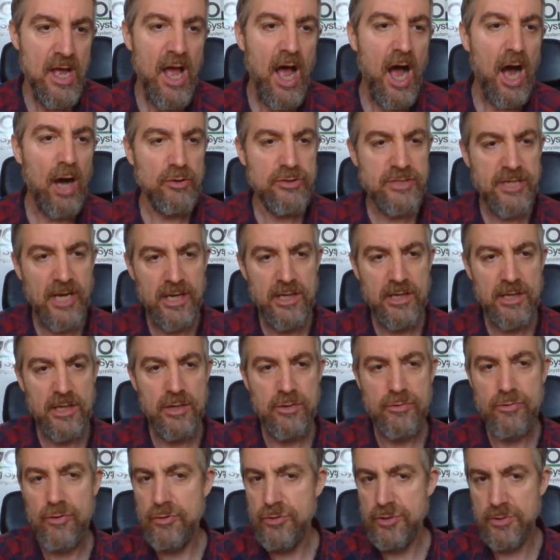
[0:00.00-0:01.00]
I'll take you
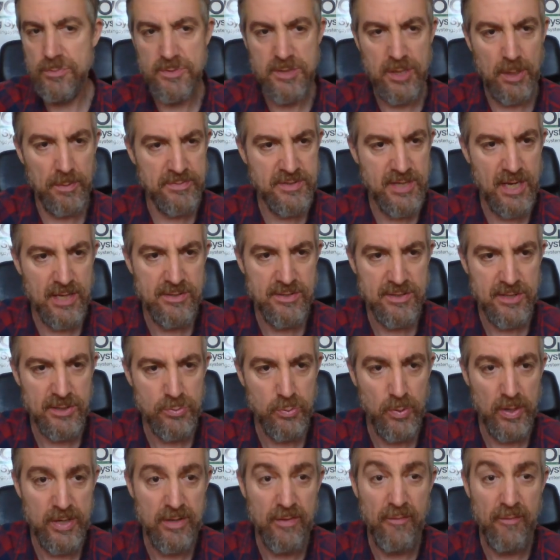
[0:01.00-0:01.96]
through some top tens this week.